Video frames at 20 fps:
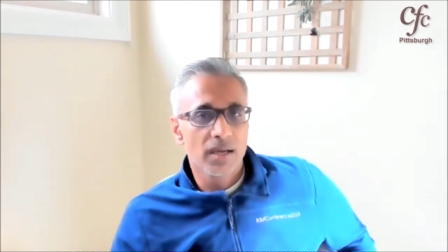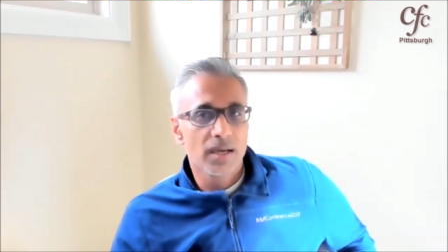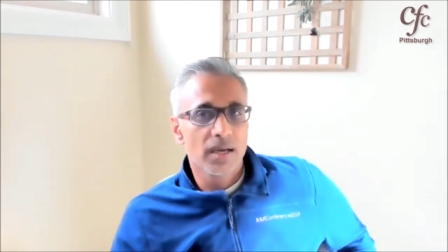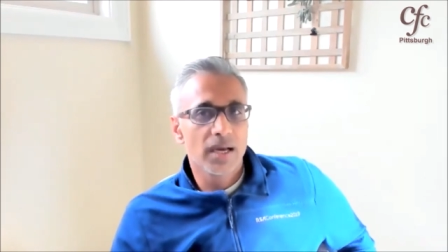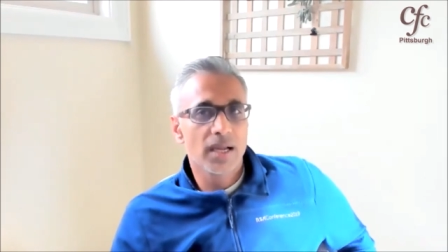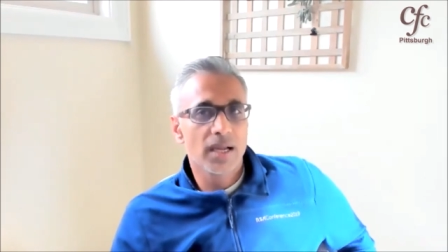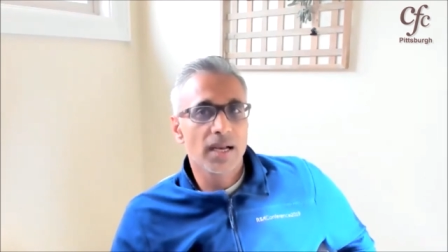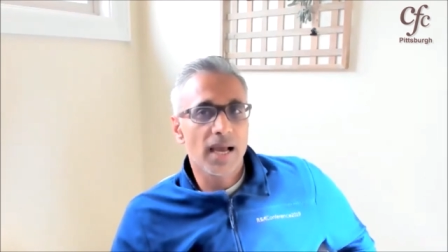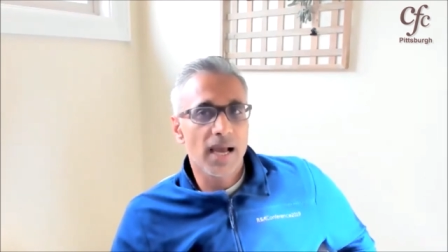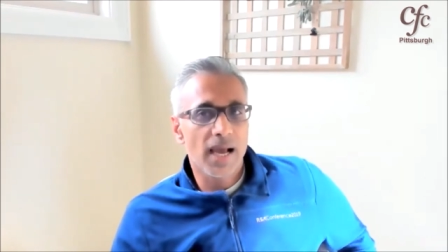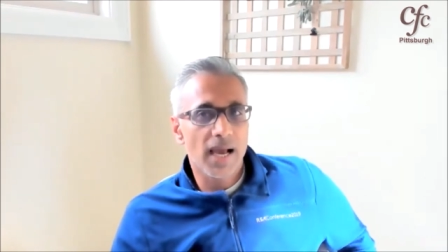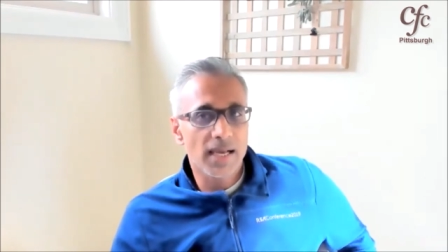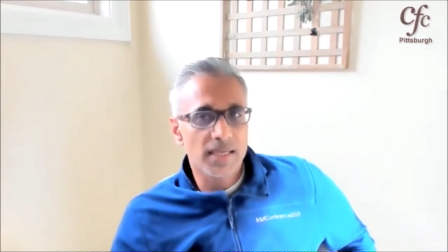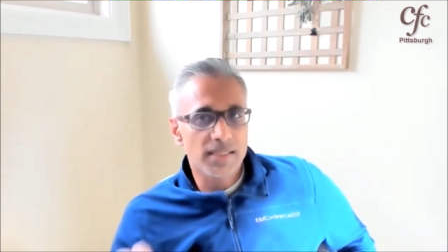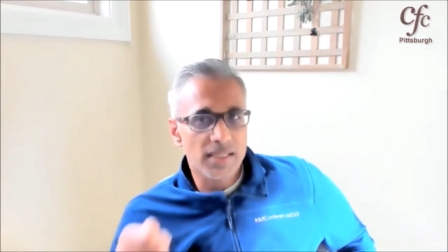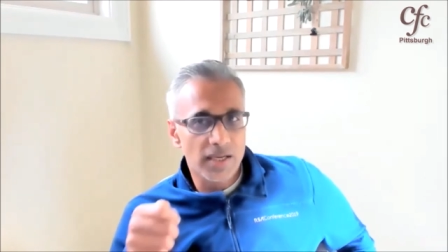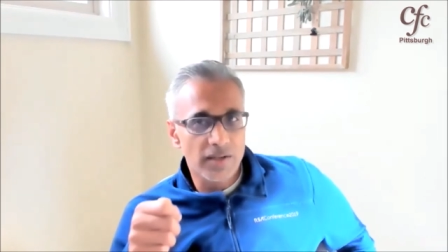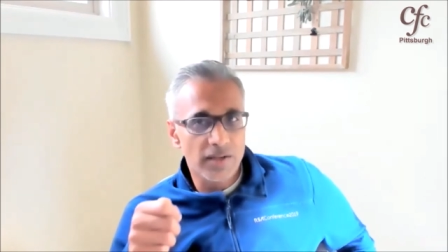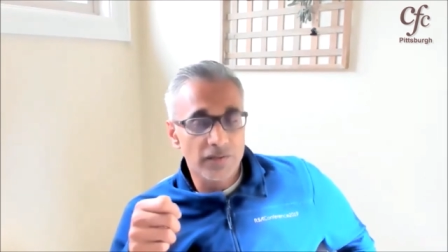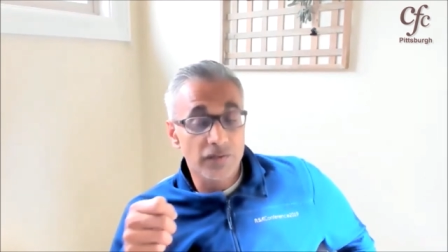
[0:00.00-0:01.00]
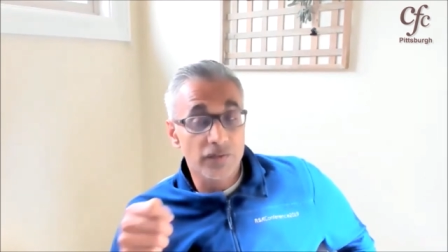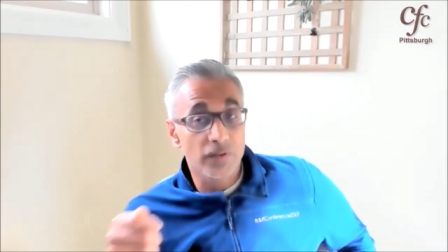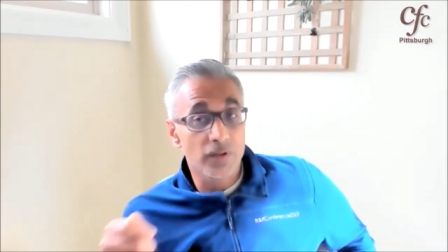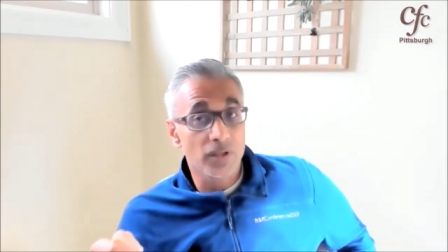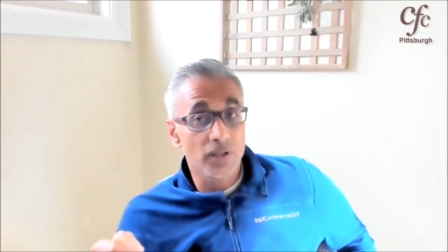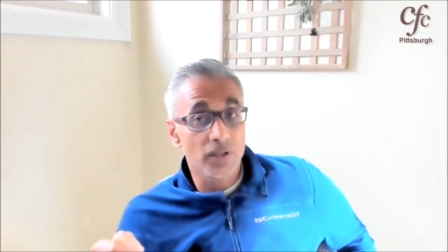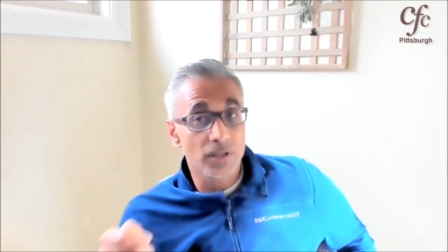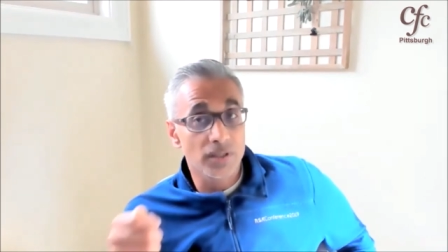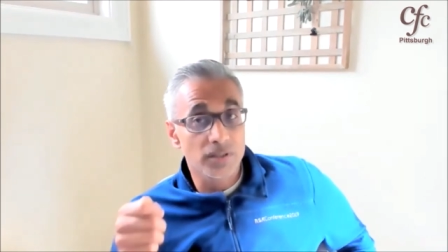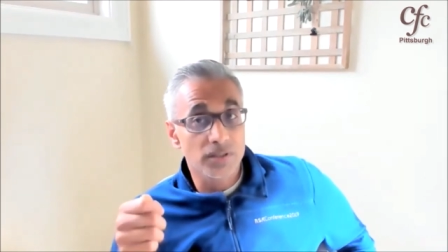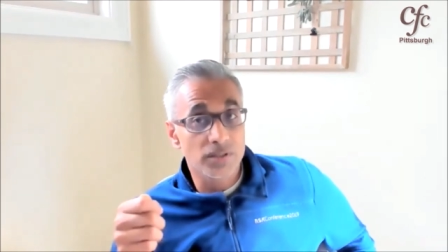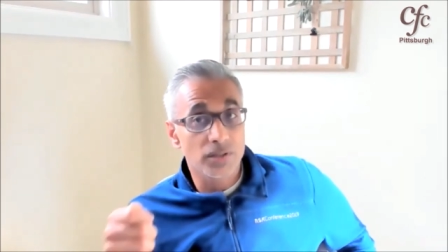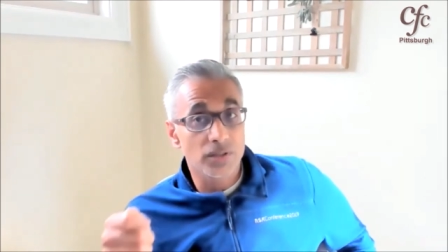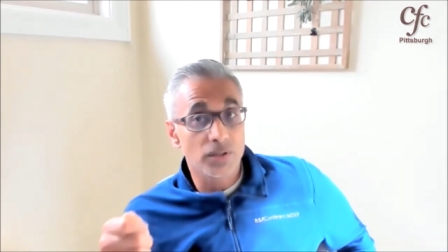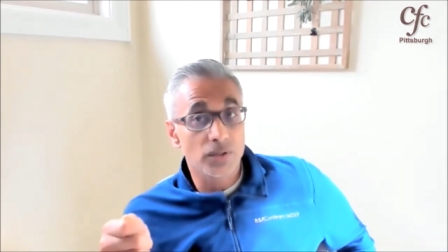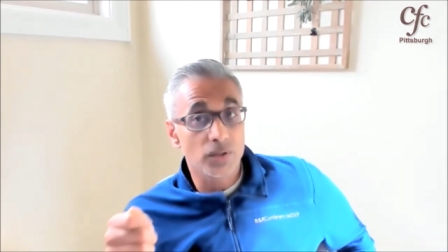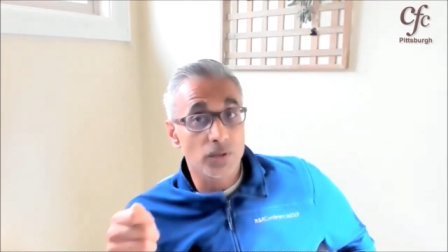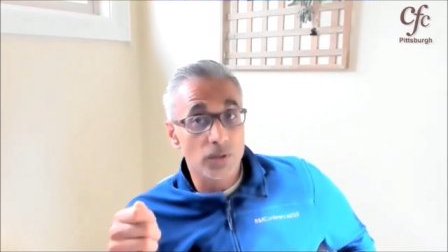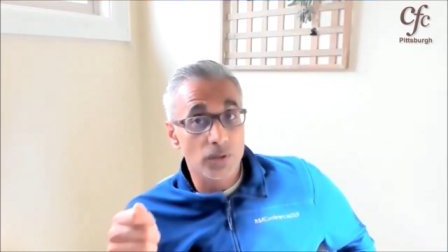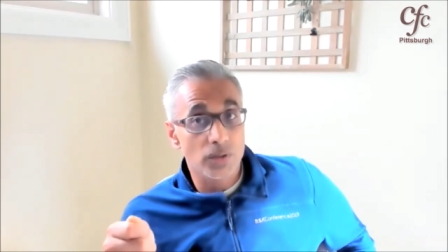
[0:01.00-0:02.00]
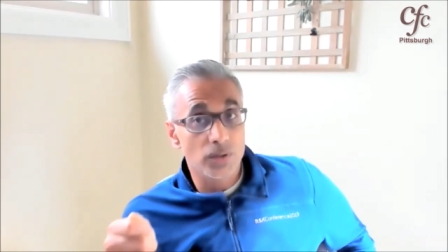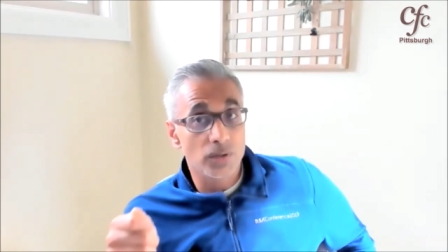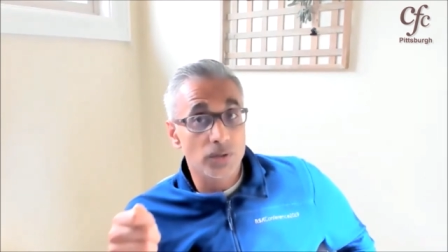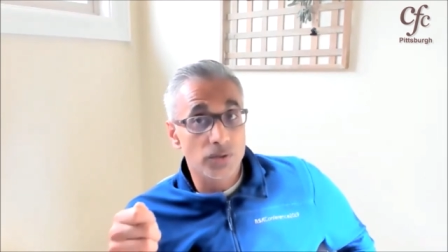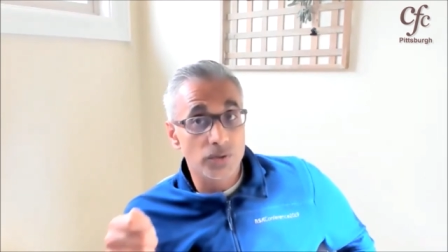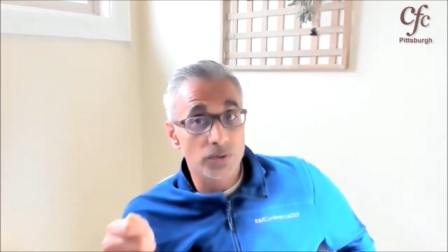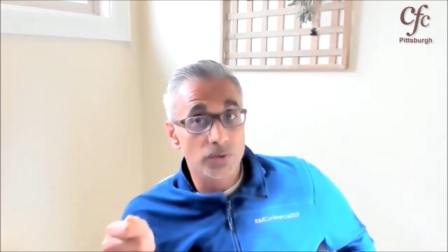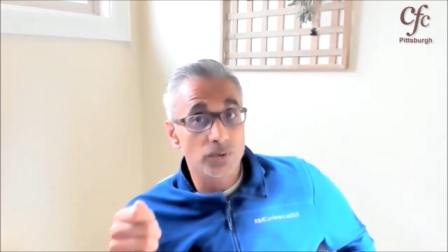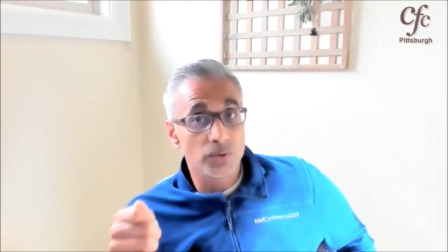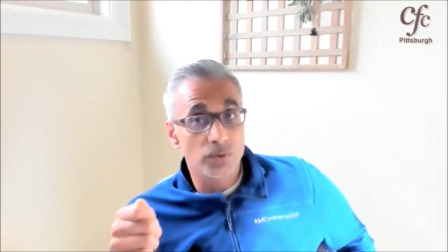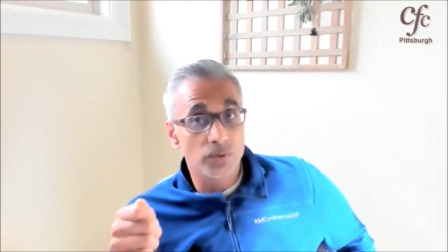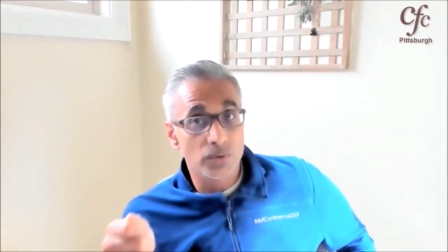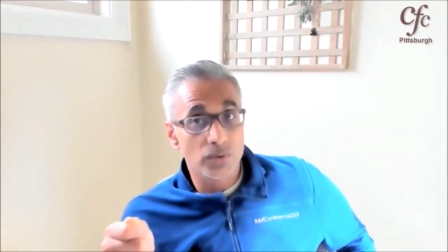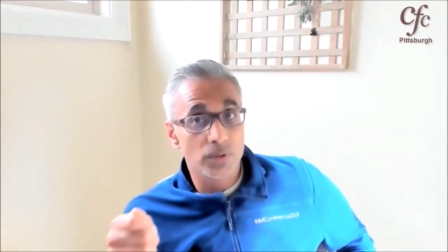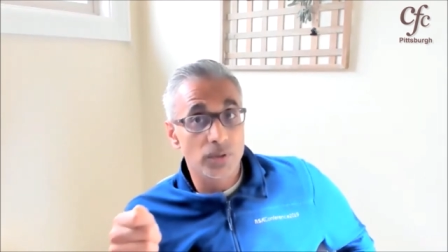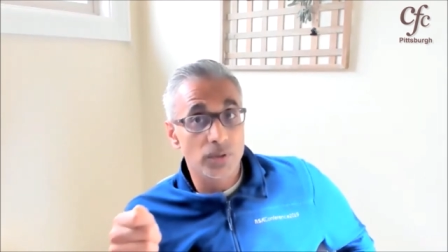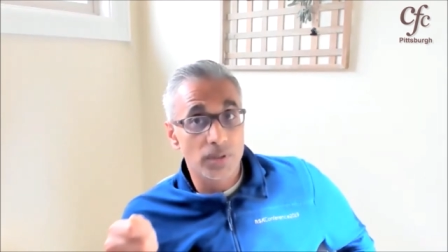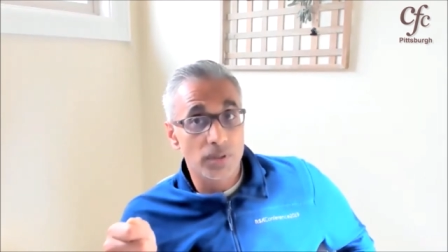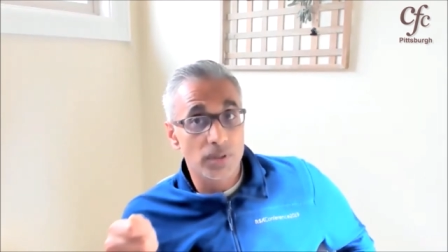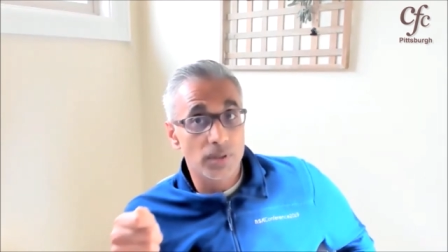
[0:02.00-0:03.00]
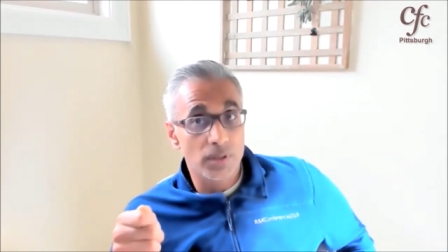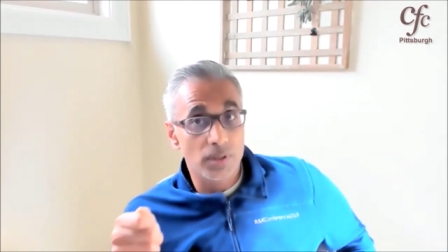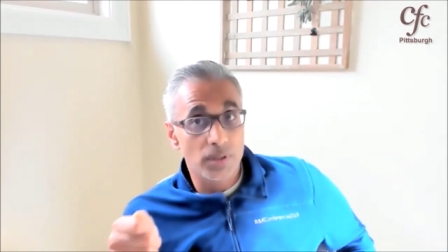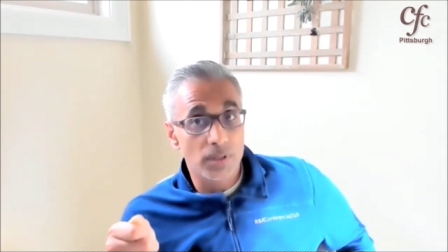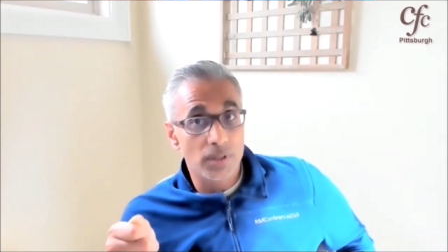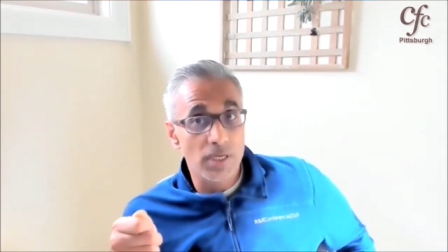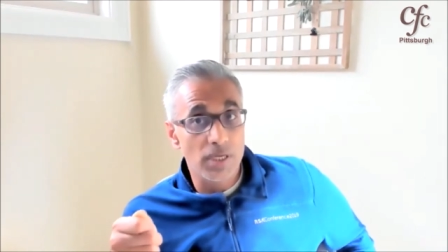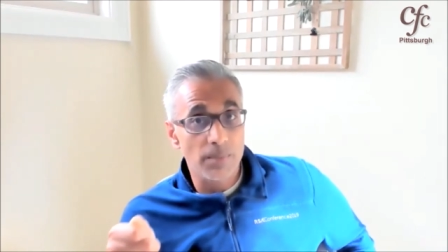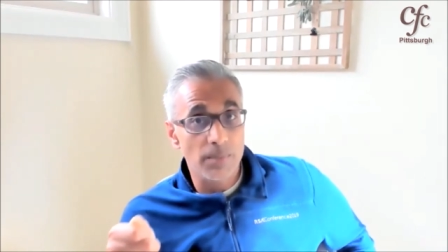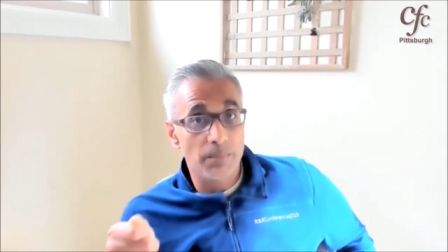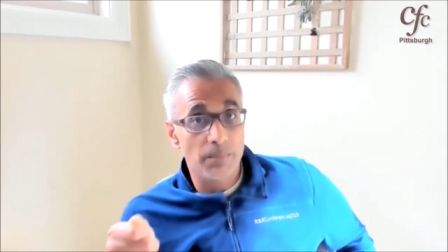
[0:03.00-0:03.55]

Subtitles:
And as I've learned to keep